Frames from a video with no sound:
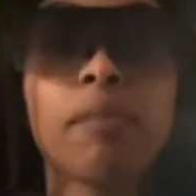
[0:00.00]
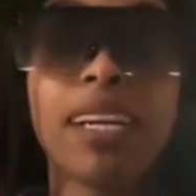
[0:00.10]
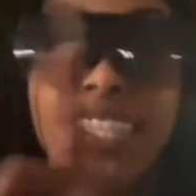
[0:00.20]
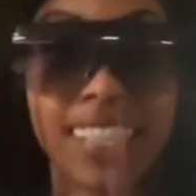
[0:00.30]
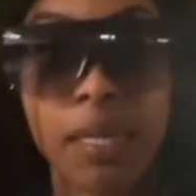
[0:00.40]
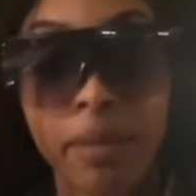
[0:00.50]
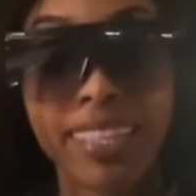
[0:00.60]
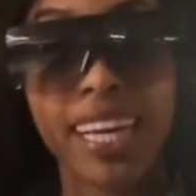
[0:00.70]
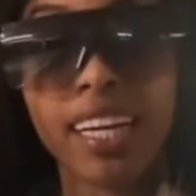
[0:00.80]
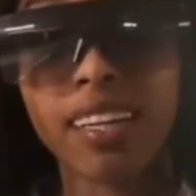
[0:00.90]
to go back to sleep
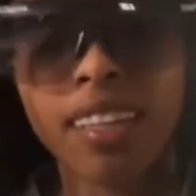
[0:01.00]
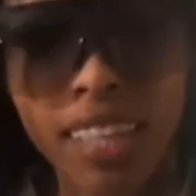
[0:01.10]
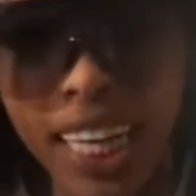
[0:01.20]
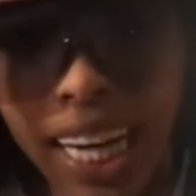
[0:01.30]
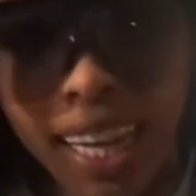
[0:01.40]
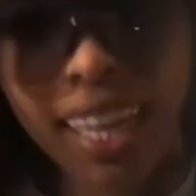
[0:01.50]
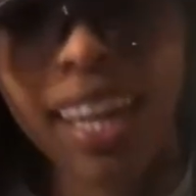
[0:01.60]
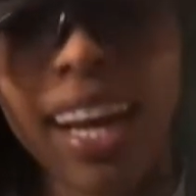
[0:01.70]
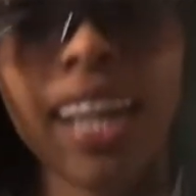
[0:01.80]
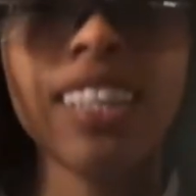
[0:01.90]
and take a...
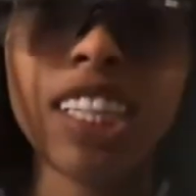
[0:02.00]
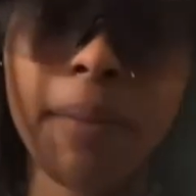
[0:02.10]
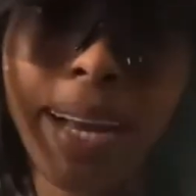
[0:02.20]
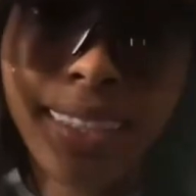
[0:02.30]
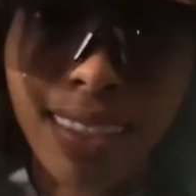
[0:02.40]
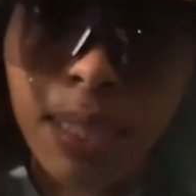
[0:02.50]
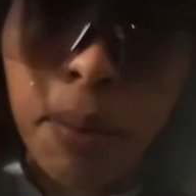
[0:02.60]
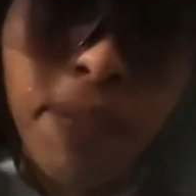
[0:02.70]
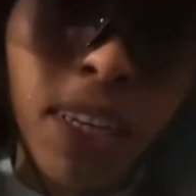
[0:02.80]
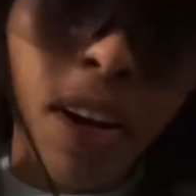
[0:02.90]
I need to go back to sleep.
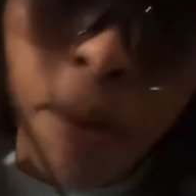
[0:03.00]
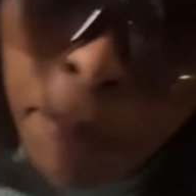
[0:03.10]
I'm gonna go